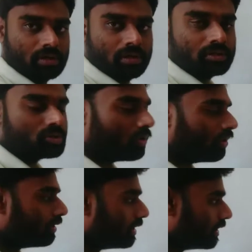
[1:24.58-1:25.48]
So
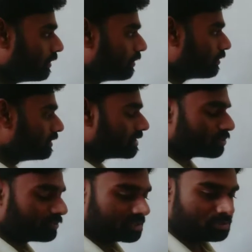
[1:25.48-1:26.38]
already you know that,
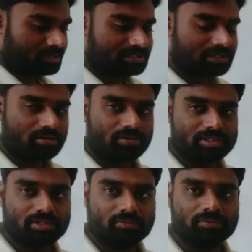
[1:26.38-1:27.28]
so which one is the cos,